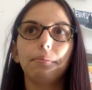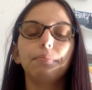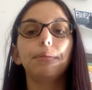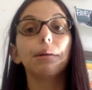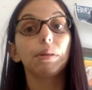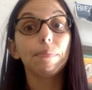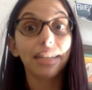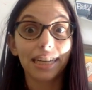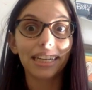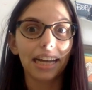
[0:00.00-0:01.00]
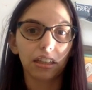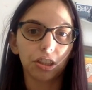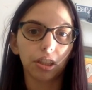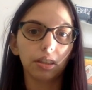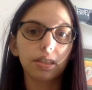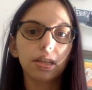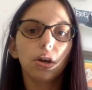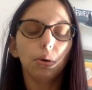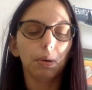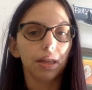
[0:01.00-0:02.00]
be able to make connections
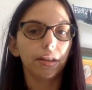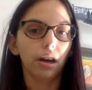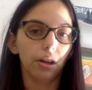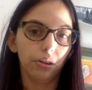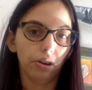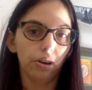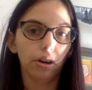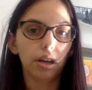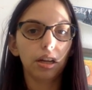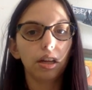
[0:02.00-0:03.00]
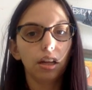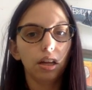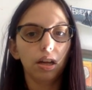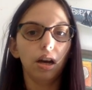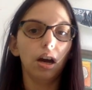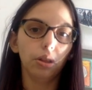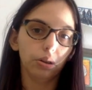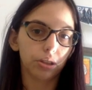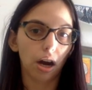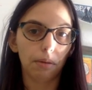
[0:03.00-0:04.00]
with other other
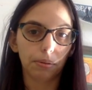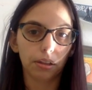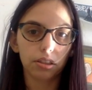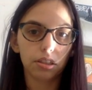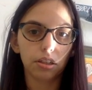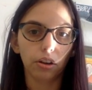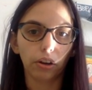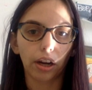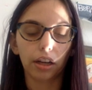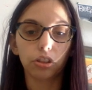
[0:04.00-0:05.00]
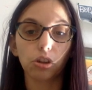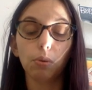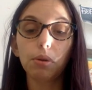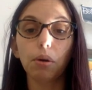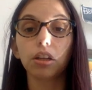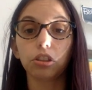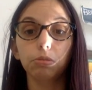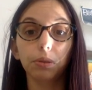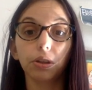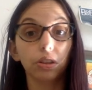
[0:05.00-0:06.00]
topics. Okay, so we want to
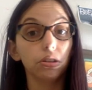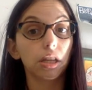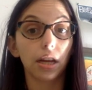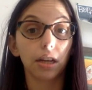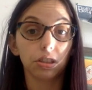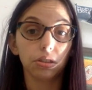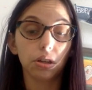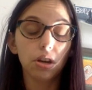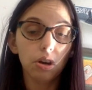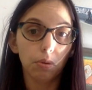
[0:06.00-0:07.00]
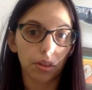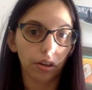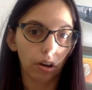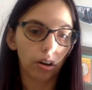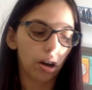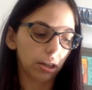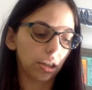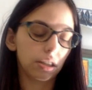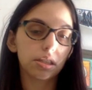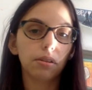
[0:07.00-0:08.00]
build those connections within our
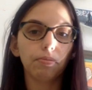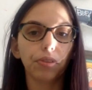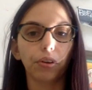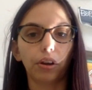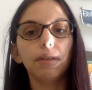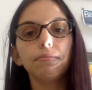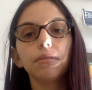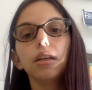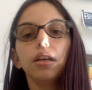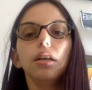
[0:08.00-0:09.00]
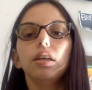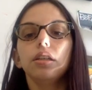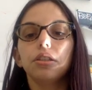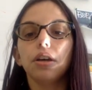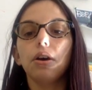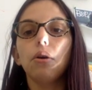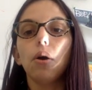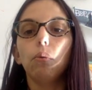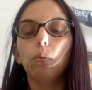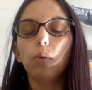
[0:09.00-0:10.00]
noggins. Okay, so
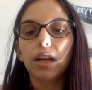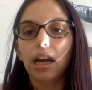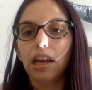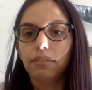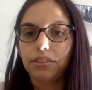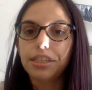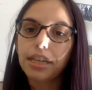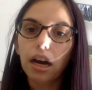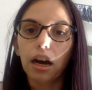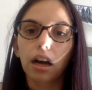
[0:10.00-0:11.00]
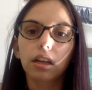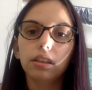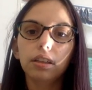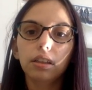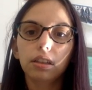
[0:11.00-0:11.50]
what I've done